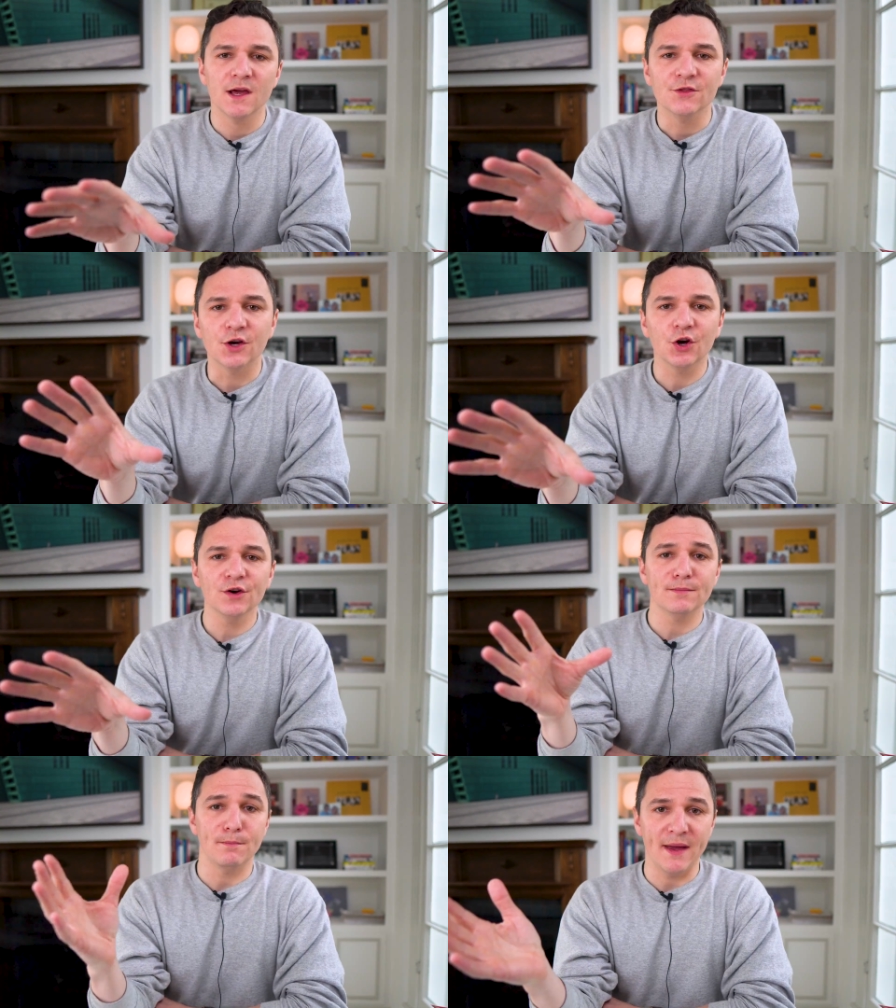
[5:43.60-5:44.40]
The
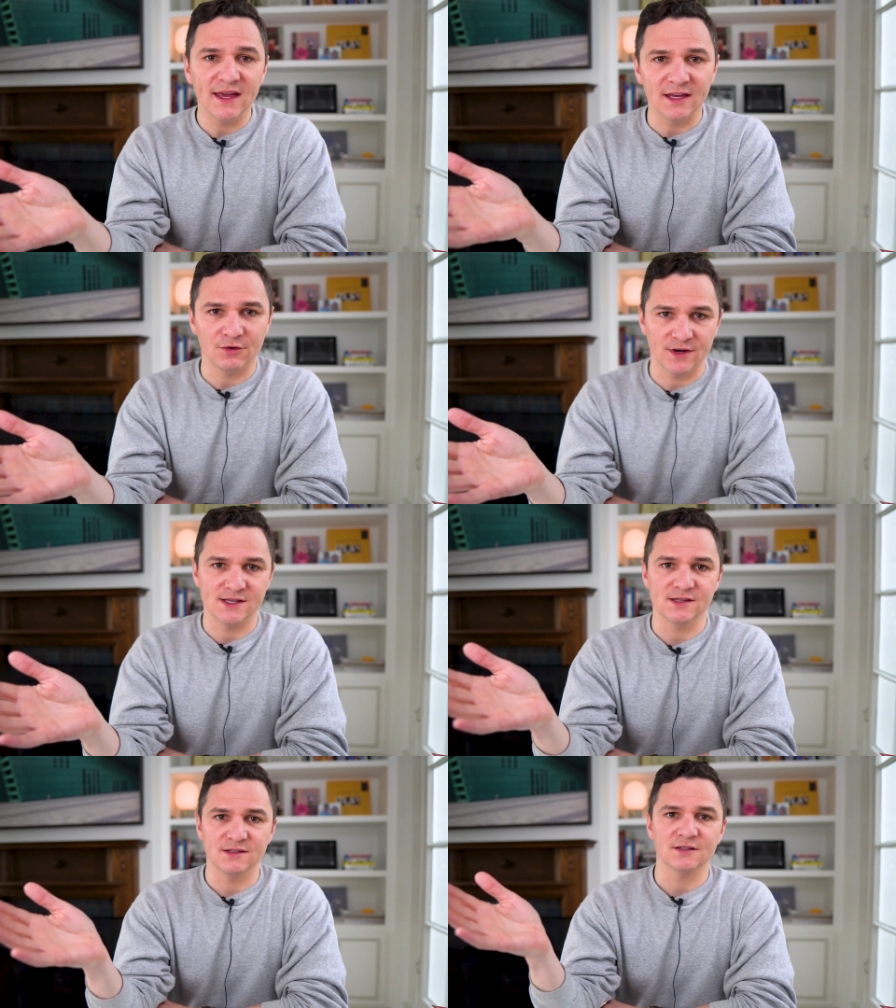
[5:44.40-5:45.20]
current banking
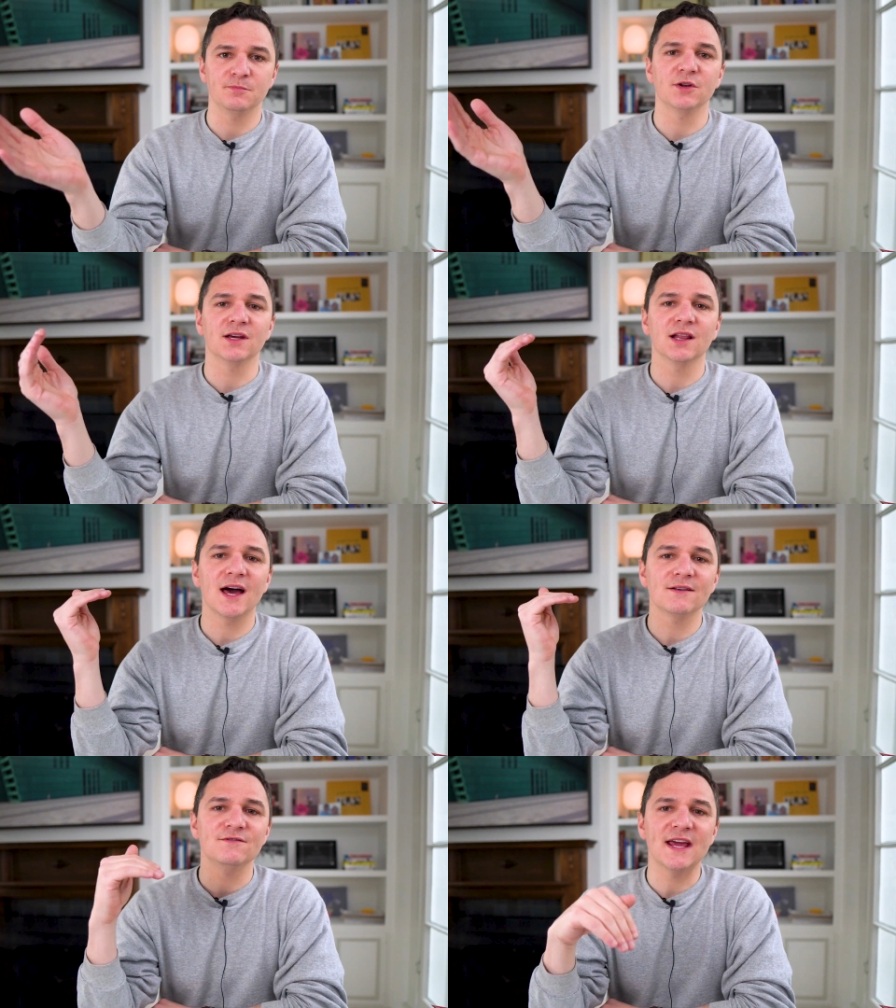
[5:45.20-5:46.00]
crisis is putting a
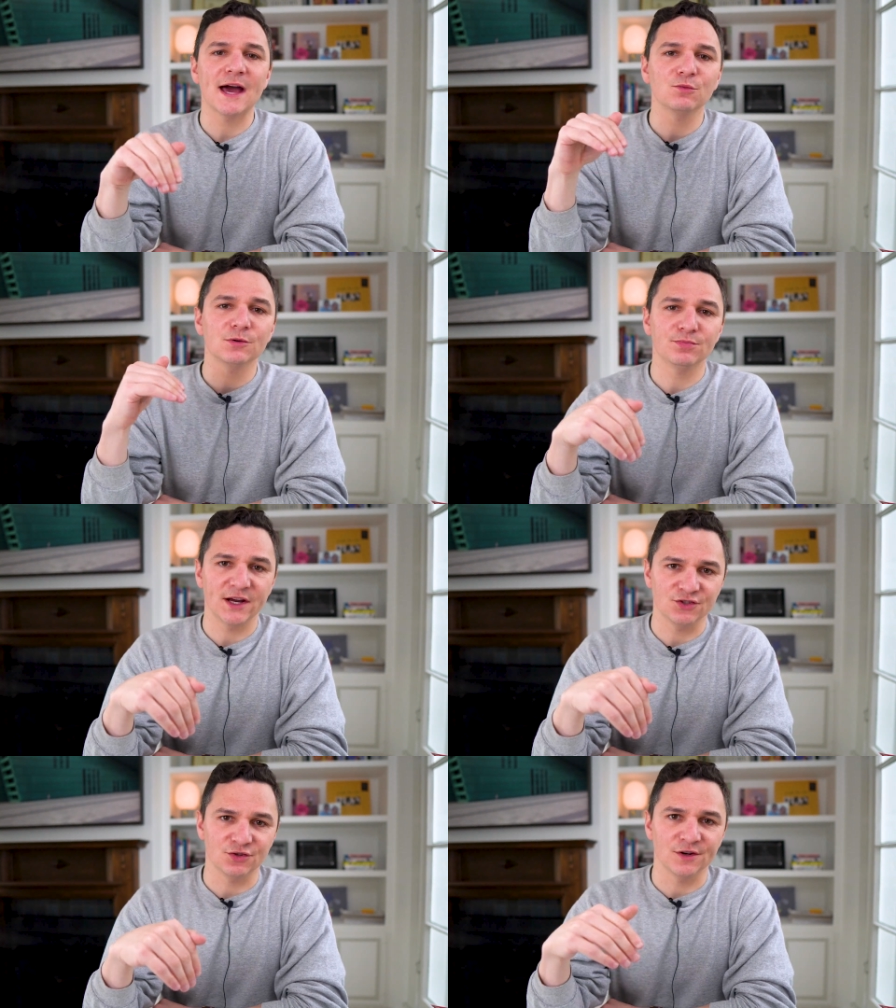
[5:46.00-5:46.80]
lot of downward
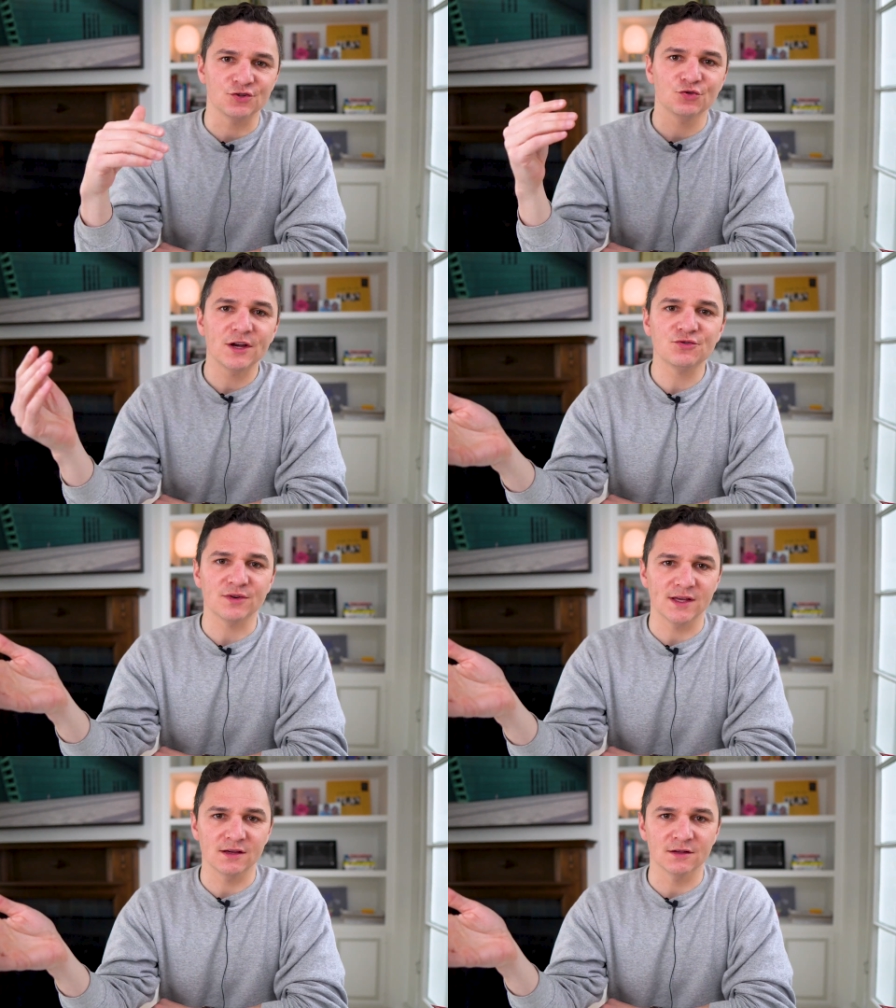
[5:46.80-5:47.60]
pressure on
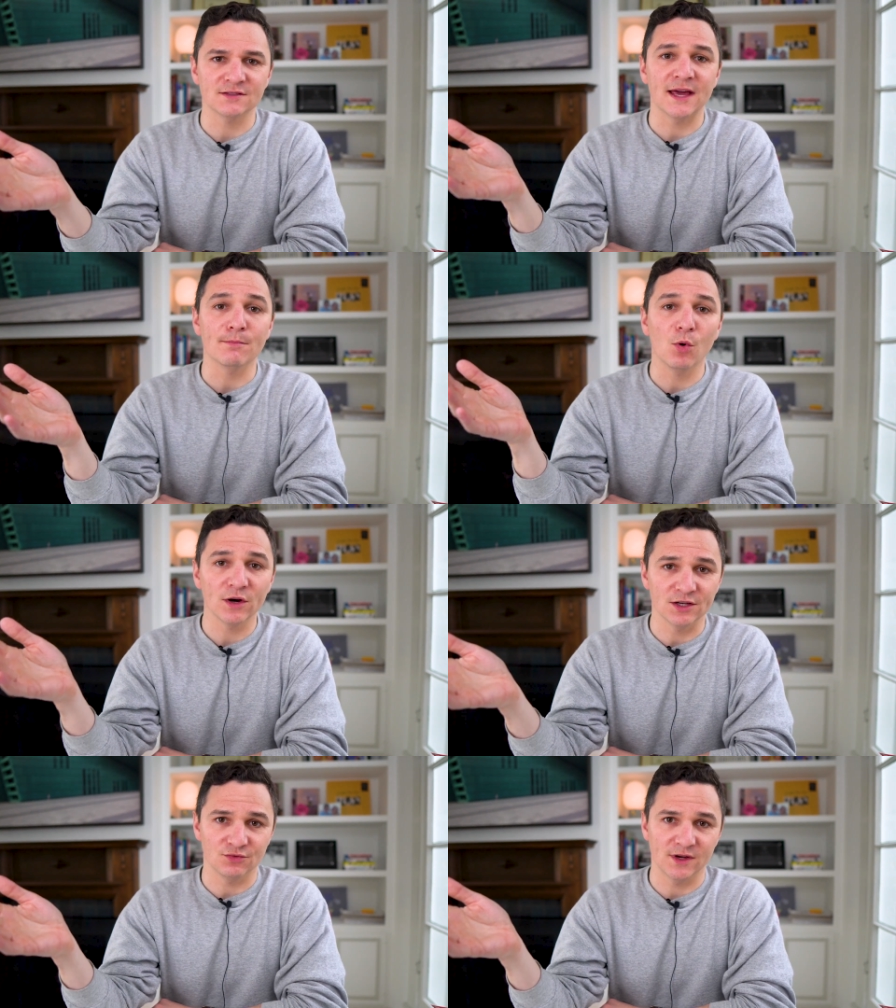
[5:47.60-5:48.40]
treasury yields and
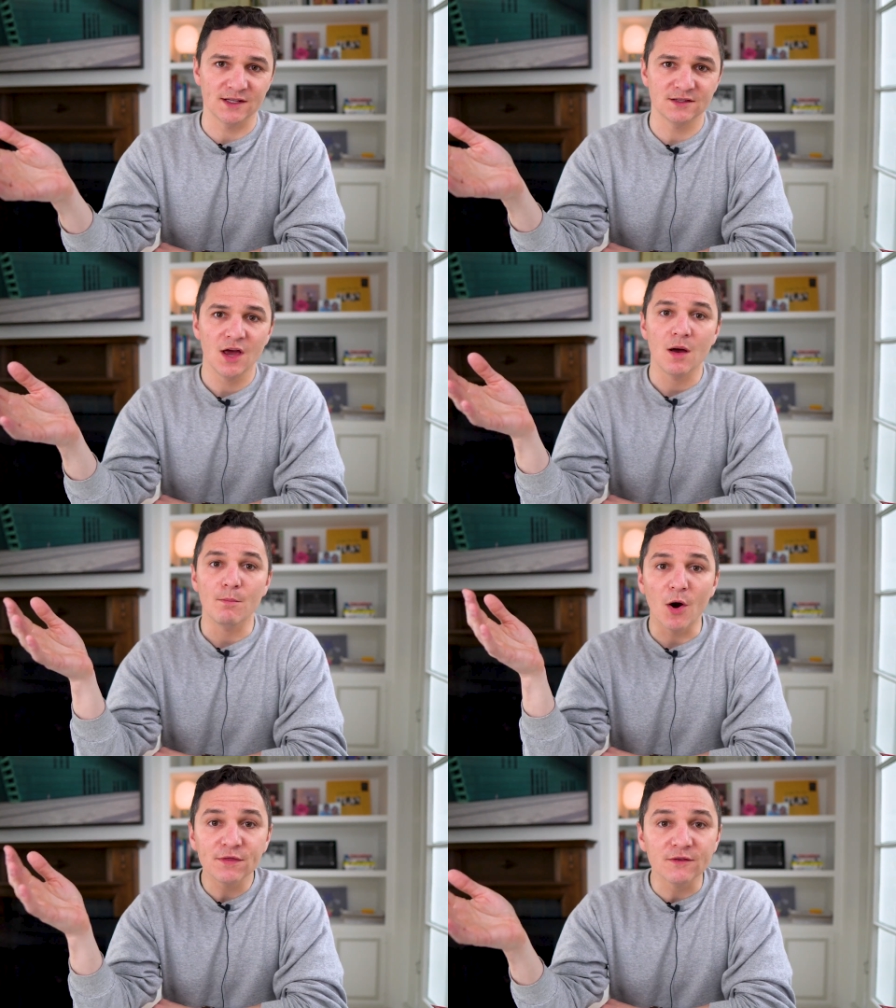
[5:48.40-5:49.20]
mortgage rates,
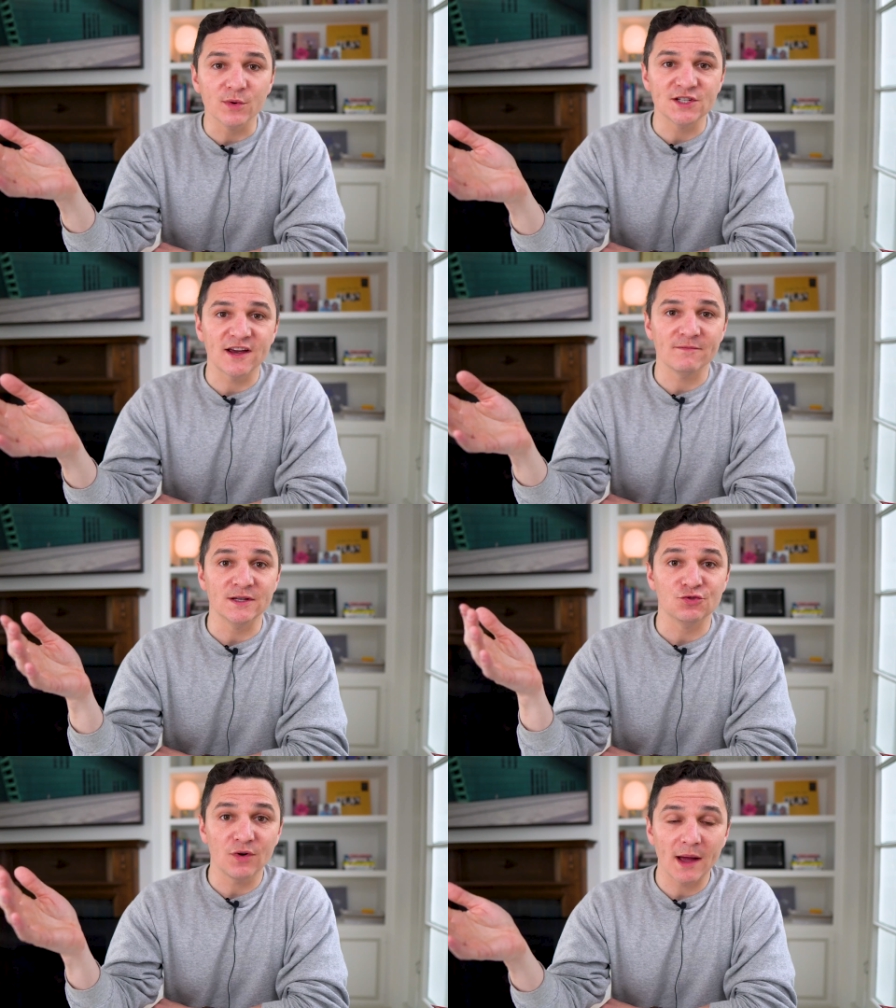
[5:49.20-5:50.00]
both of which have
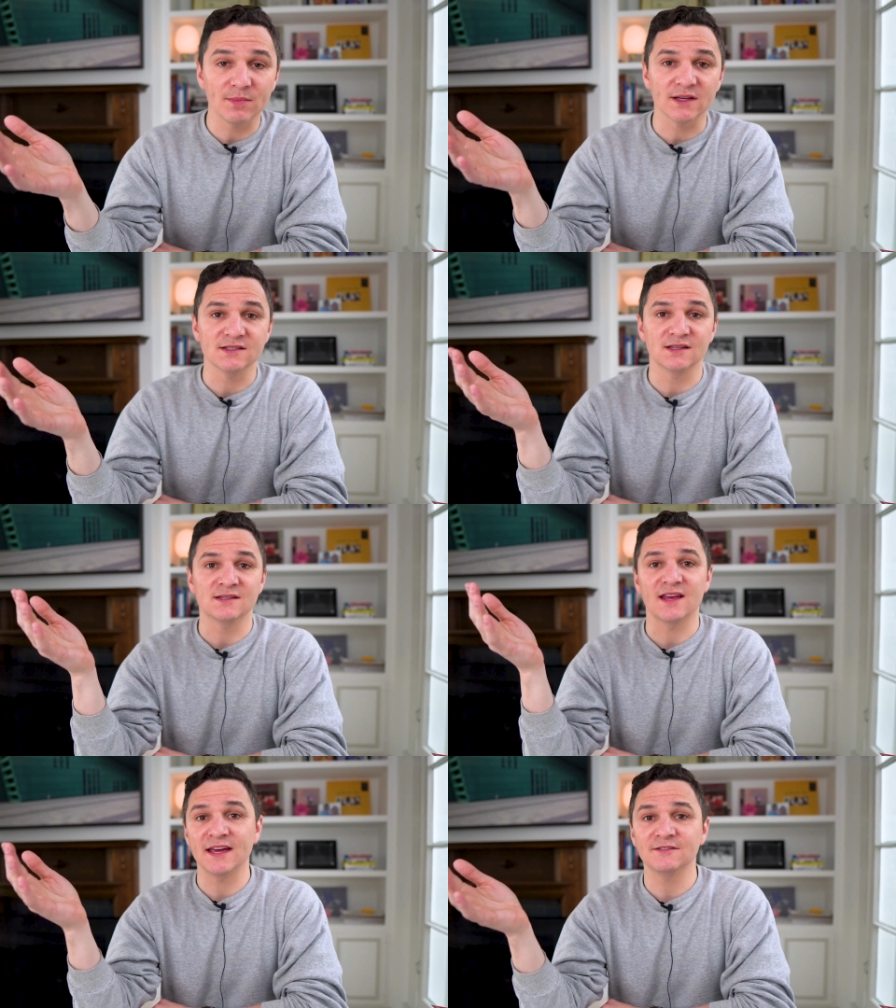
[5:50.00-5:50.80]
been dropping
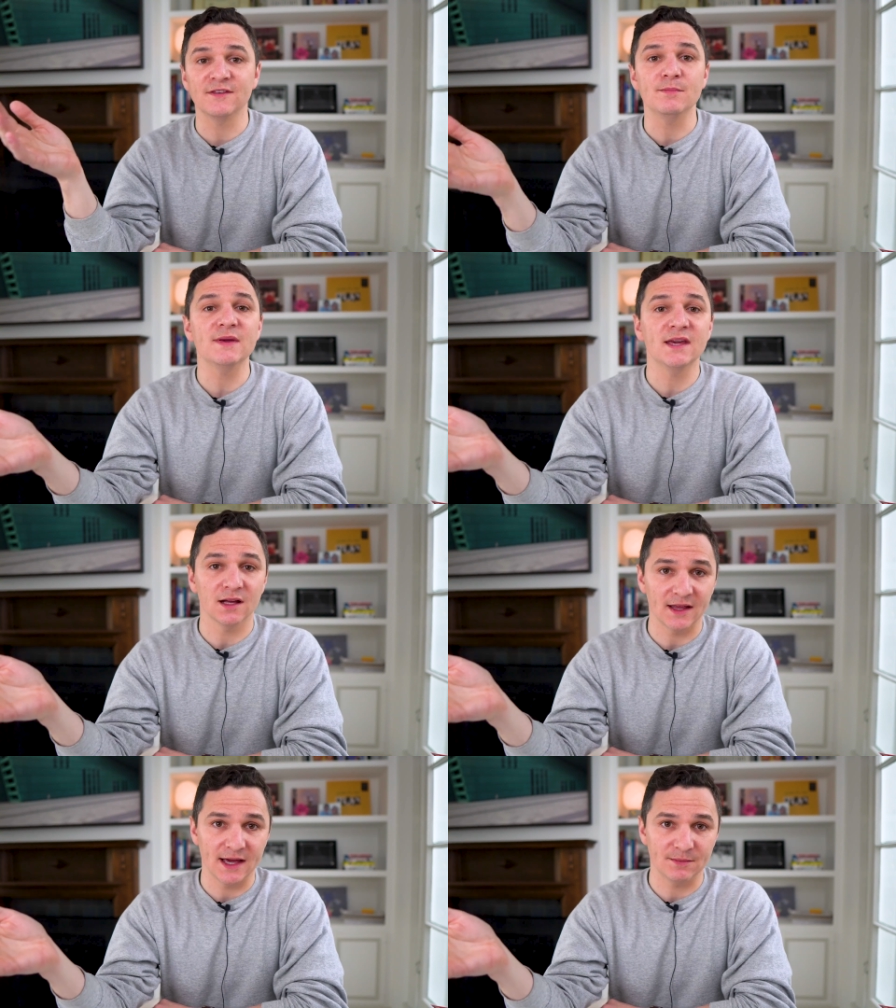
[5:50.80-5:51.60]
since SVB
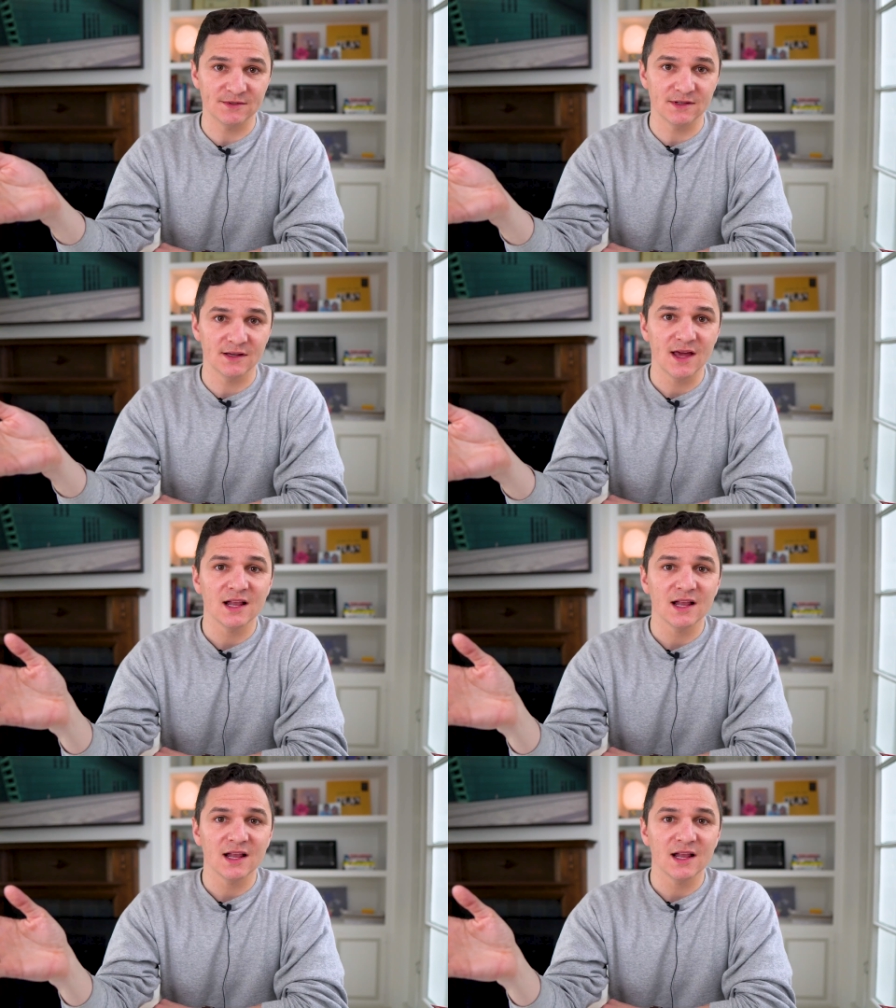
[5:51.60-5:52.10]
collapsed.